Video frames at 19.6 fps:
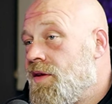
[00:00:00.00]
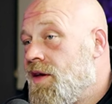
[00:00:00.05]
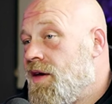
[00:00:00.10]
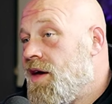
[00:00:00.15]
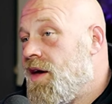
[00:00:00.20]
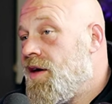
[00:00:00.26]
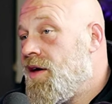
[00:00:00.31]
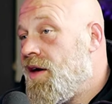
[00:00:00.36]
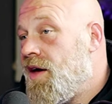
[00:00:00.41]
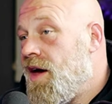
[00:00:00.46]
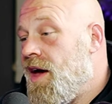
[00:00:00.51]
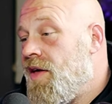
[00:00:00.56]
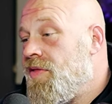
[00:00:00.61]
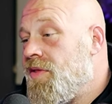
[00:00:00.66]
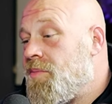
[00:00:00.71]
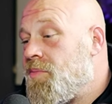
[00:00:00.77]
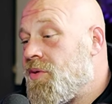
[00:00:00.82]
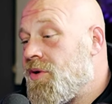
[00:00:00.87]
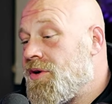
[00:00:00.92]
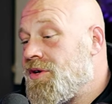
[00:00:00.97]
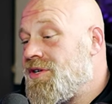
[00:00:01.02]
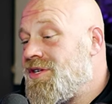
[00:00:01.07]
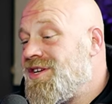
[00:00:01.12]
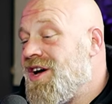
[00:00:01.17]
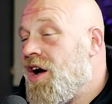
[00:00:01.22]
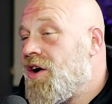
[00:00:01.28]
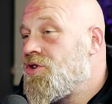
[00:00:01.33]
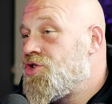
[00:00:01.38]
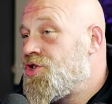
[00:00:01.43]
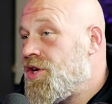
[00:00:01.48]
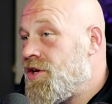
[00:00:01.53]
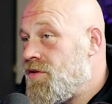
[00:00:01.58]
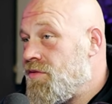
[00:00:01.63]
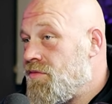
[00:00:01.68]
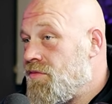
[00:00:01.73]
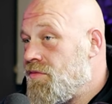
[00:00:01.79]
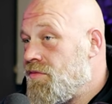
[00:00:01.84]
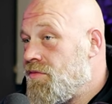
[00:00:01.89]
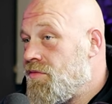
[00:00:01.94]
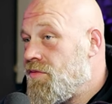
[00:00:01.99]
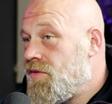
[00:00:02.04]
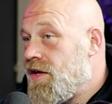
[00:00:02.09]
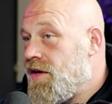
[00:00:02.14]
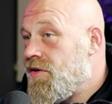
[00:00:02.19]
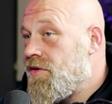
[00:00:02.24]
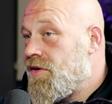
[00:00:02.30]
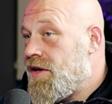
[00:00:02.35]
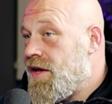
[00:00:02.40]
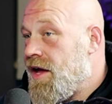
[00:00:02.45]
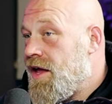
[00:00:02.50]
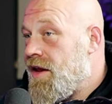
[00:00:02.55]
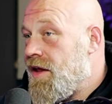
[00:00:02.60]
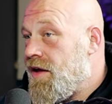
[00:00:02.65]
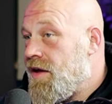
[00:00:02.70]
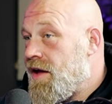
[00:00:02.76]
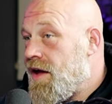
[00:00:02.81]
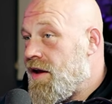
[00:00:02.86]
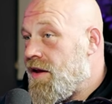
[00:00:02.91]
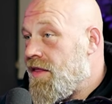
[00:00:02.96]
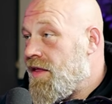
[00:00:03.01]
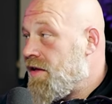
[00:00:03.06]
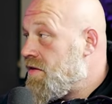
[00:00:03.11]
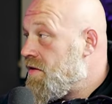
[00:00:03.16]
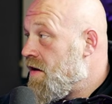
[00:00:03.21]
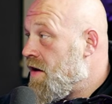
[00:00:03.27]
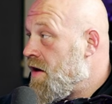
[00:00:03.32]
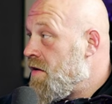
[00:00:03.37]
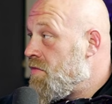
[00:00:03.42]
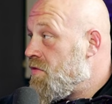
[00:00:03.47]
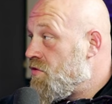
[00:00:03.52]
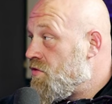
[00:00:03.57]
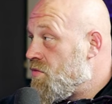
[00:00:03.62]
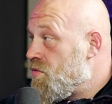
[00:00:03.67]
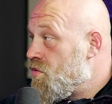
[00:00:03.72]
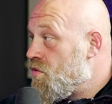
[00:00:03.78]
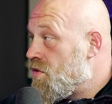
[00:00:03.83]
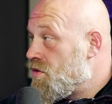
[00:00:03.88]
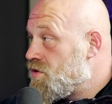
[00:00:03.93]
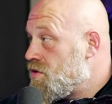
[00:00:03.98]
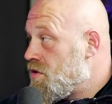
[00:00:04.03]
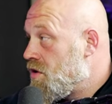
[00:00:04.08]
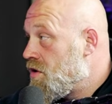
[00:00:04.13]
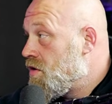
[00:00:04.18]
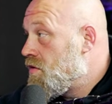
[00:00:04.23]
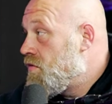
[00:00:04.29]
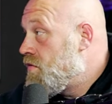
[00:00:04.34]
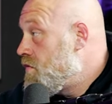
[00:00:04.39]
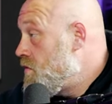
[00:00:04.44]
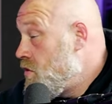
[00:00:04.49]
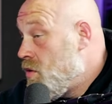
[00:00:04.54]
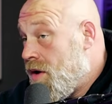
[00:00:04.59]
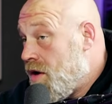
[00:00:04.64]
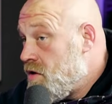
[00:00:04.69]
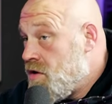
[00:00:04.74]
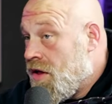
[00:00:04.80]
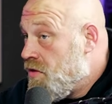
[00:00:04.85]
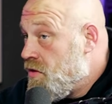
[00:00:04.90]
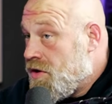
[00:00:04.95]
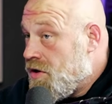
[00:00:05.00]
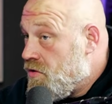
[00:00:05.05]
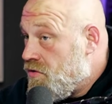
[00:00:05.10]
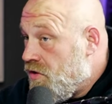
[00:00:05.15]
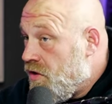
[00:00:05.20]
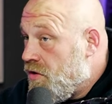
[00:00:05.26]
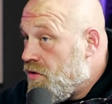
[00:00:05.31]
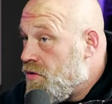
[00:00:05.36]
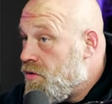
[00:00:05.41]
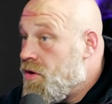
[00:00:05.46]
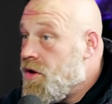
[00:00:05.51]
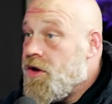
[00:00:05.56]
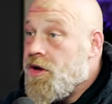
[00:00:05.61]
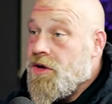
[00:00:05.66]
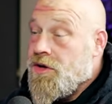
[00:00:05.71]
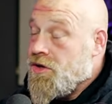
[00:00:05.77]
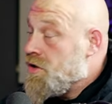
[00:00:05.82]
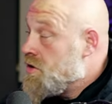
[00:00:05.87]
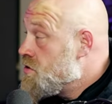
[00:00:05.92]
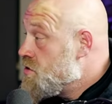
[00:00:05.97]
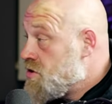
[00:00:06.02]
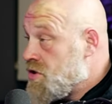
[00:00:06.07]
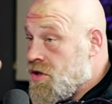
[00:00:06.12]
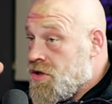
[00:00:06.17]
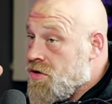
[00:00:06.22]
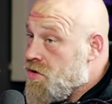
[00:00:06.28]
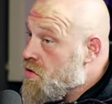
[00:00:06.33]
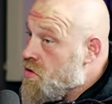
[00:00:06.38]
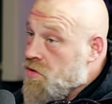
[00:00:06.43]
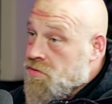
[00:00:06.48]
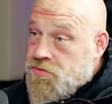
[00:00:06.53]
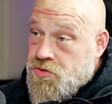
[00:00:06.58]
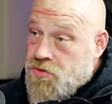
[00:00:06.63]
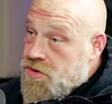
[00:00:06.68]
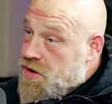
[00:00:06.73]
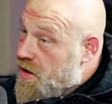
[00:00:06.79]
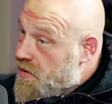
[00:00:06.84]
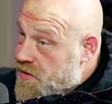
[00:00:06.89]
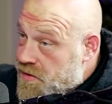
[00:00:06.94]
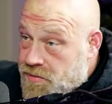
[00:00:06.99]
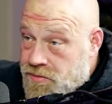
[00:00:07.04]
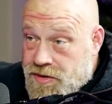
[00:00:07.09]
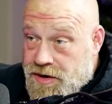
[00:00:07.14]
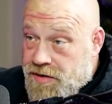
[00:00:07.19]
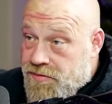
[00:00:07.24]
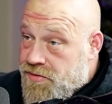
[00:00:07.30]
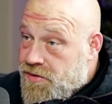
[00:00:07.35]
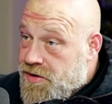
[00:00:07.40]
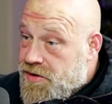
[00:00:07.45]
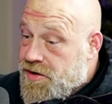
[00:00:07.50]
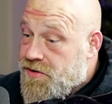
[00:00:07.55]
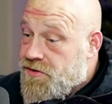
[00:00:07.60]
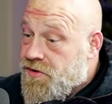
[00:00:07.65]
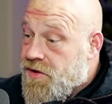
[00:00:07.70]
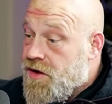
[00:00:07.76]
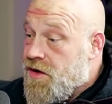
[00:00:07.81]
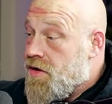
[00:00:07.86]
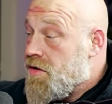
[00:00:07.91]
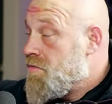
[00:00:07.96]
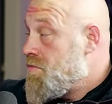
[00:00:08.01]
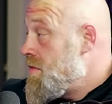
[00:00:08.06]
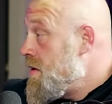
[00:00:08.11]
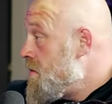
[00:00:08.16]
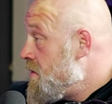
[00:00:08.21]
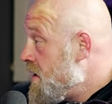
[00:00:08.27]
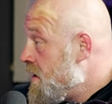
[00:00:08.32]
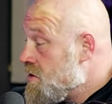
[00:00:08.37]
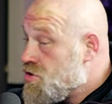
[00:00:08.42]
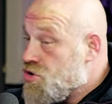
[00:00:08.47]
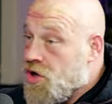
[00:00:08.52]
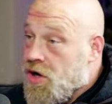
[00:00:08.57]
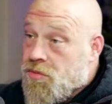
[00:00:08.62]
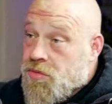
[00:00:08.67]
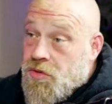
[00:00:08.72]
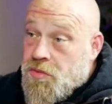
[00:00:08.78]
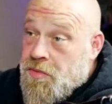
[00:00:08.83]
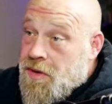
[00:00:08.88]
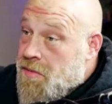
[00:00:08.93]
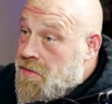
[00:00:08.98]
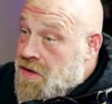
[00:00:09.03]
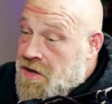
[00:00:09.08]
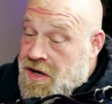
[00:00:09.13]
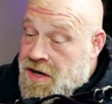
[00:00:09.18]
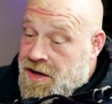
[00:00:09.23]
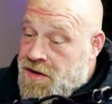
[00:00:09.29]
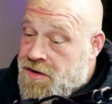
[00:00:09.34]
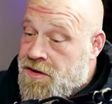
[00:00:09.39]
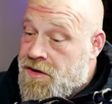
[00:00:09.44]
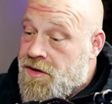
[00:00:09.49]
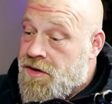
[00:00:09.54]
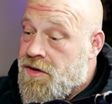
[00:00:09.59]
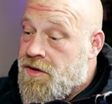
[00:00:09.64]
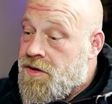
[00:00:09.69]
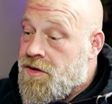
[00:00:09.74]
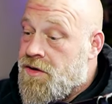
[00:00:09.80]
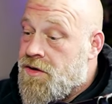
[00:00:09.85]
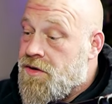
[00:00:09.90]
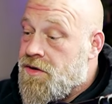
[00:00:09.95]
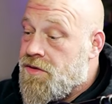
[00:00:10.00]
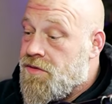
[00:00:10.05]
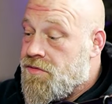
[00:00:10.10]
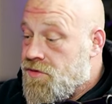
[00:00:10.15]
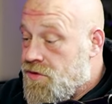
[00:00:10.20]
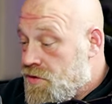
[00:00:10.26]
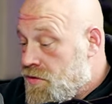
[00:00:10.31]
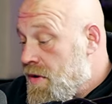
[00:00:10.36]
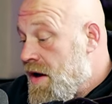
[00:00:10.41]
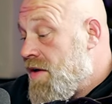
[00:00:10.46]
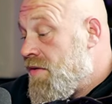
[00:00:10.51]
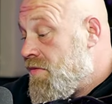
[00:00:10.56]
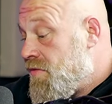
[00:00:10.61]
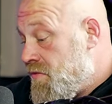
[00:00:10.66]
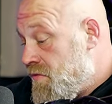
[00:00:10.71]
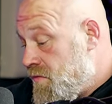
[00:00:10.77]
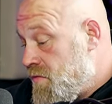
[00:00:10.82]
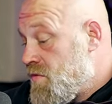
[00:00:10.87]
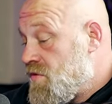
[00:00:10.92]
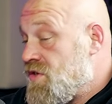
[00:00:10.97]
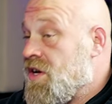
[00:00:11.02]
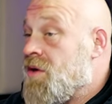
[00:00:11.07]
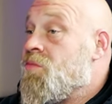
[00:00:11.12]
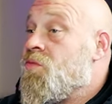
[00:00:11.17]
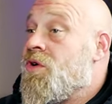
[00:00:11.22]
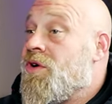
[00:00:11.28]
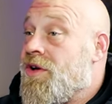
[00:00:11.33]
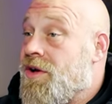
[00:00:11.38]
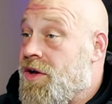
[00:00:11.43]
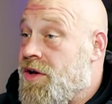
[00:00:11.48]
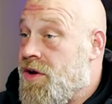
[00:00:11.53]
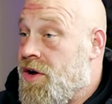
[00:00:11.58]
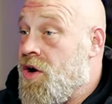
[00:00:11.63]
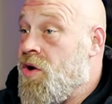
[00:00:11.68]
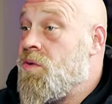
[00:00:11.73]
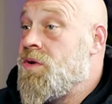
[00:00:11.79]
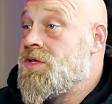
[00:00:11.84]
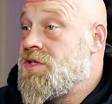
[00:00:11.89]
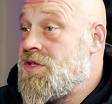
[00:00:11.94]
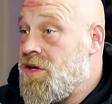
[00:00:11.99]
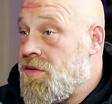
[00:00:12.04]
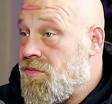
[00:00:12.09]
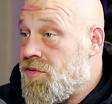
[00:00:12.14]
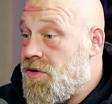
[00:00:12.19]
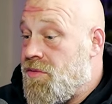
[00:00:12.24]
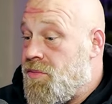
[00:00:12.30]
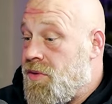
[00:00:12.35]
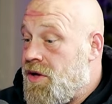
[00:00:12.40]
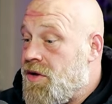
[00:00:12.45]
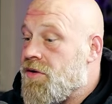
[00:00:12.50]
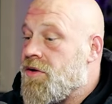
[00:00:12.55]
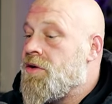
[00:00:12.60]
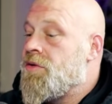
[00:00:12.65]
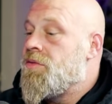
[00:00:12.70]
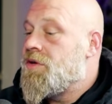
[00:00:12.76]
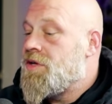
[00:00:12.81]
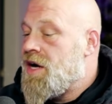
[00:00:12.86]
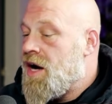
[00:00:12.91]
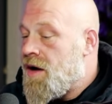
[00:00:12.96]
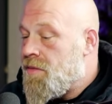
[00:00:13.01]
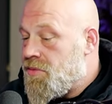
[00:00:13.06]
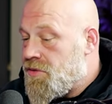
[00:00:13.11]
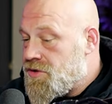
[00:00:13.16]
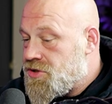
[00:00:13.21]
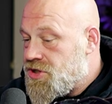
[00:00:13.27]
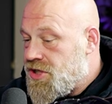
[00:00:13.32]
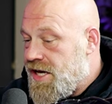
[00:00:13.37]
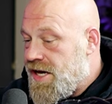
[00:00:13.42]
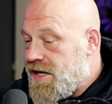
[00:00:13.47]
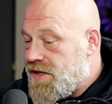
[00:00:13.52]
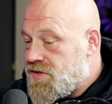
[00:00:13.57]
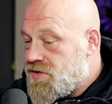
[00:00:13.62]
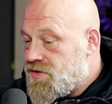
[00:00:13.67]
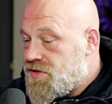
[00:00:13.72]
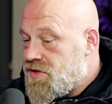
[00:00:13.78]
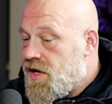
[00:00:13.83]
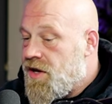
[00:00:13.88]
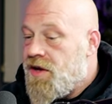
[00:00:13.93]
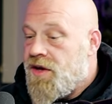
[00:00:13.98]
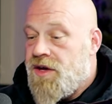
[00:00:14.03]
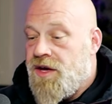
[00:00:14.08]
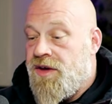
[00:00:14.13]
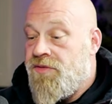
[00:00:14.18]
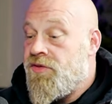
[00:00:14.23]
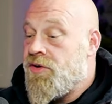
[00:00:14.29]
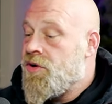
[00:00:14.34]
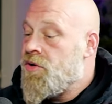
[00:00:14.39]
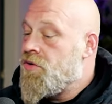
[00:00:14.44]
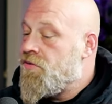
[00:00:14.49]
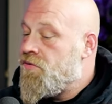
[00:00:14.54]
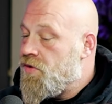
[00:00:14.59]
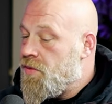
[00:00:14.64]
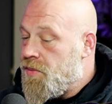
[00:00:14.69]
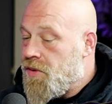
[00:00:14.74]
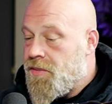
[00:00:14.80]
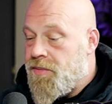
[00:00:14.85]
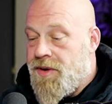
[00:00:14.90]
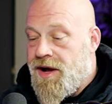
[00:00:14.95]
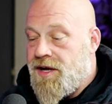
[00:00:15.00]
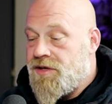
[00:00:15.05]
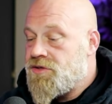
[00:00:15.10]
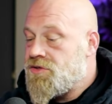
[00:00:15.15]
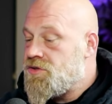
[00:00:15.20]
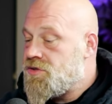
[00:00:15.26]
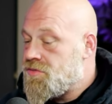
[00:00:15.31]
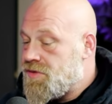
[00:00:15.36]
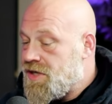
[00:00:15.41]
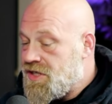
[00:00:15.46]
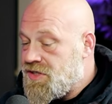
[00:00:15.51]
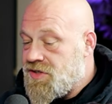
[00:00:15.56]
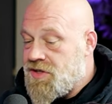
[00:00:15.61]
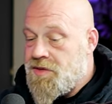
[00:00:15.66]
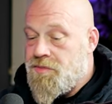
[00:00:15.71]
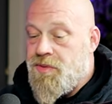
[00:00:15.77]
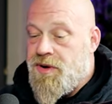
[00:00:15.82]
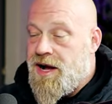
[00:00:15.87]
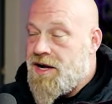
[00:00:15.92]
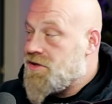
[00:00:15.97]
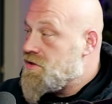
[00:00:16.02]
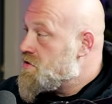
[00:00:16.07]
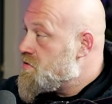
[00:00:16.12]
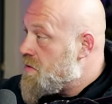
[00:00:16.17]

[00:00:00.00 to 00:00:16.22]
yeah. you know? And the production that you're getting out of that time is more. So if you sure. had nothing oh, yeah. to do, you're just going to go home, do nothing, whatever it is, maybe get in trouble, maybe not. Mm-hmm. You have somewhere to go and somewhere to be. You're going to accomplish tasks. Yeah. If you're going to football practice or wrestling practice,